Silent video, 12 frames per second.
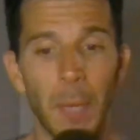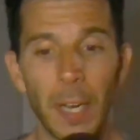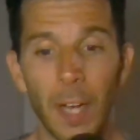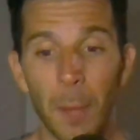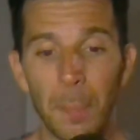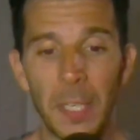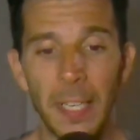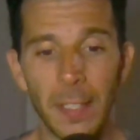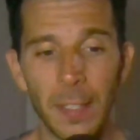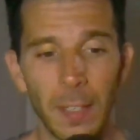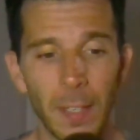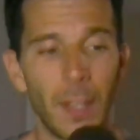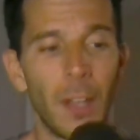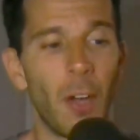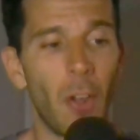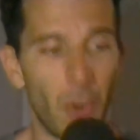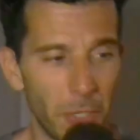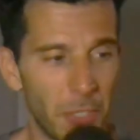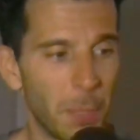My updated art